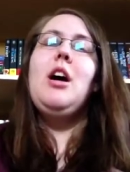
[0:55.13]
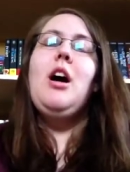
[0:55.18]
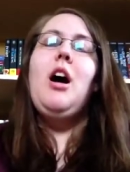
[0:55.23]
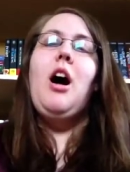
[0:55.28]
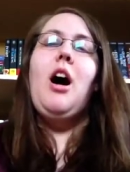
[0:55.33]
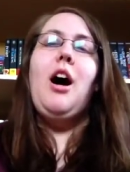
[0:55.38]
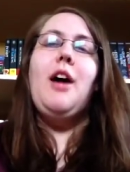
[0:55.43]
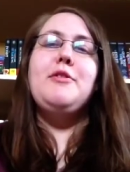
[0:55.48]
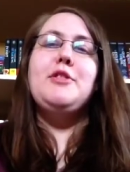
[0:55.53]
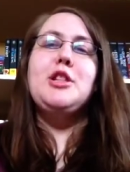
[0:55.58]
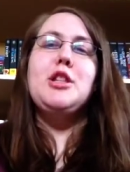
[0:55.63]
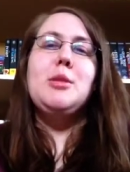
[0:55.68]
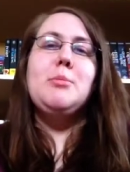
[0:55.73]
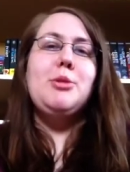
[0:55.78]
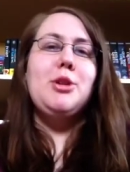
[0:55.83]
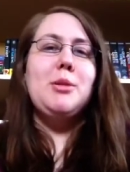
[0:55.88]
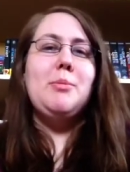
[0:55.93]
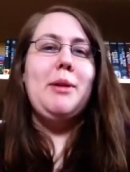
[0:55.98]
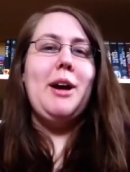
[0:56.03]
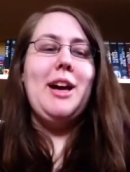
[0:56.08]
off to the
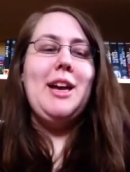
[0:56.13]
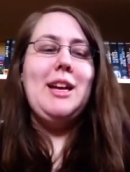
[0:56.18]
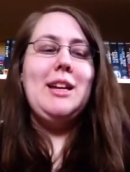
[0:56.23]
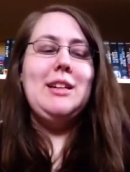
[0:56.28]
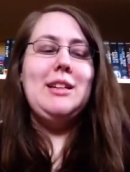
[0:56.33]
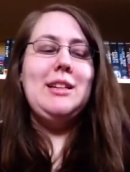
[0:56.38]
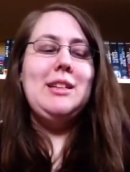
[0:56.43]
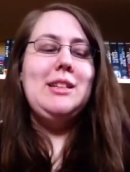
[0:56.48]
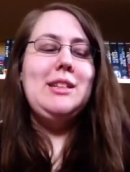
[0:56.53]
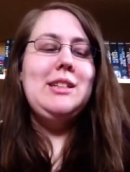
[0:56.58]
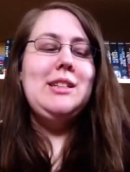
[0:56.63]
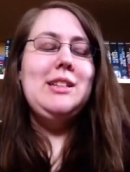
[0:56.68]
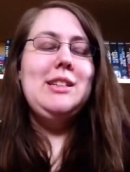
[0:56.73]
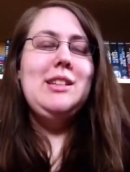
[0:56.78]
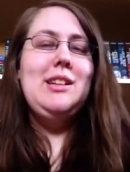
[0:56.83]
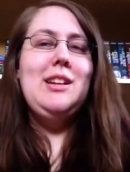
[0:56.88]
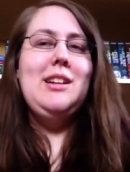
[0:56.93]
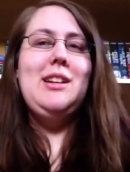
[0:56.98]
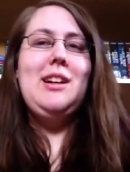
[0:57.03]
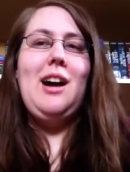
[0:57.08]
book buying,
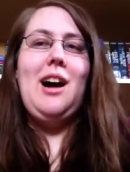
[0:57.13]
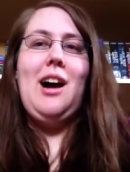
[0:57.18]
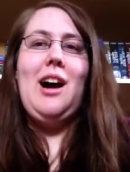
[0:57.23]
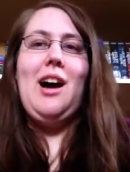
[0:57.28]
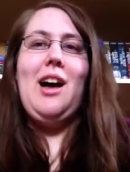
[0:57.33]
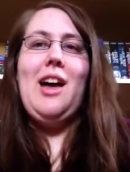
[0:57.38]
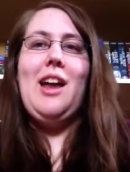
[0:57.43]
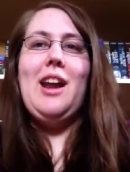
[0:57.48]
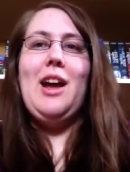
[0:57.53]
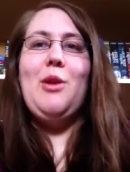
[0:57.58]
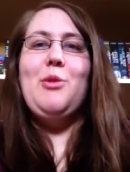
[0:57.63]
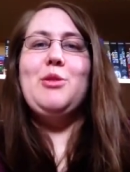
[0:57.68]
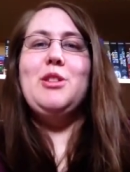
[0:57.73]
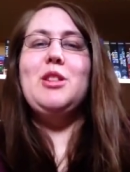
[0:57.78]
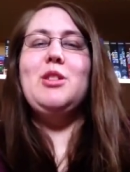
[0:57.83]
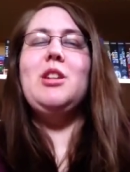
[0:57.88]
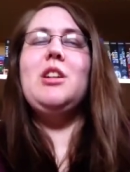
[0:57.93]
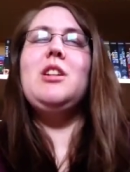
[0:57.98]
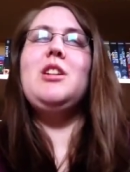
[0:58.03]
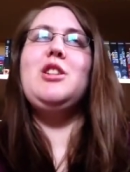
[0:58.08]
and I
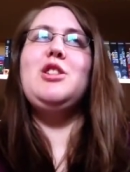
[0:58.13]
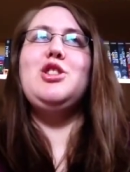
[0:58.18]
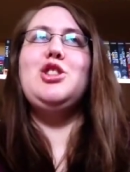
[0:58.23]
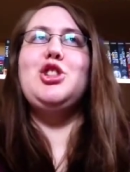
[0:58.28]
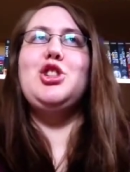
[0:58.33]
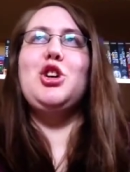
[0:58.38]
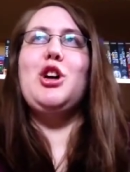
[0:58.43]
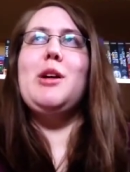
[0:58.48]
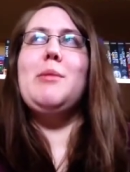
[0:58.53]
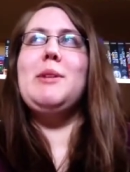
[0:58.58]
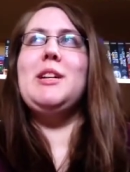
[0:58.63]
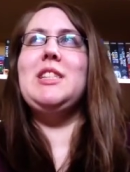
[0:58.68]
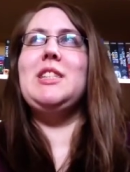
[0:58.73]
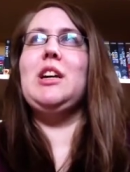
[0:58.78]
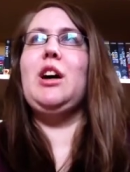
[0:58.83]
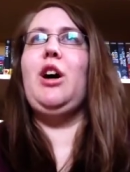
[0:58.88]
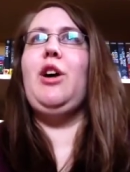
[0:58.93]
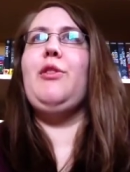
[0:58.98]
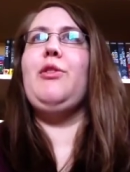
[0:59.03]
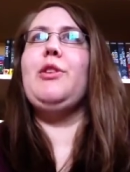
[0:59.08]
was enjoying
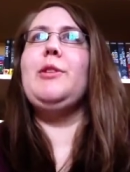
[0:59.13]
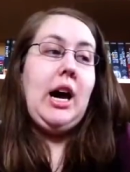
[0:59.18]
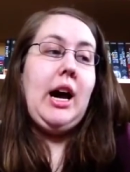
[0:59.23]
myself.